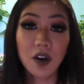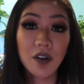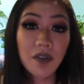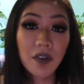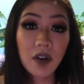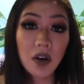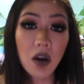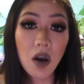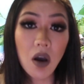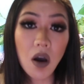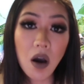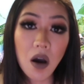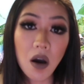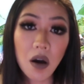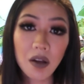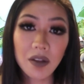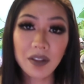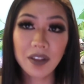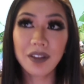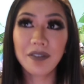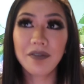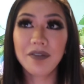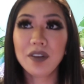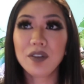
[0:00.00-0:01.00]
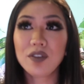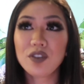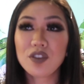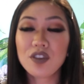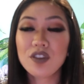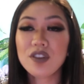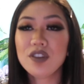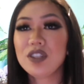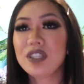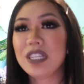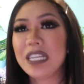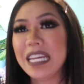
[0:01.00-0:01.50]
overall, the
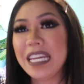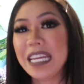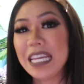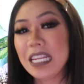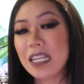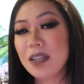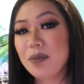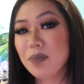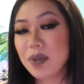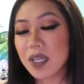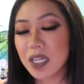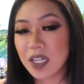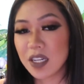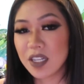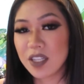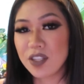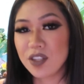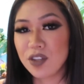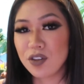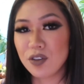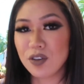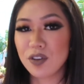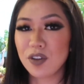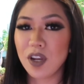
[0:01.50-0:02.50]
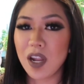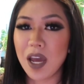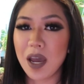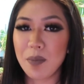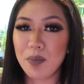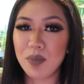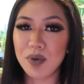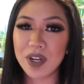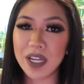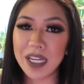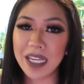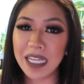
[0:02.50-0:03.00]
filter is hidden because you're not
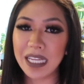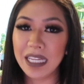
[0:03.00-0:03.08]
putting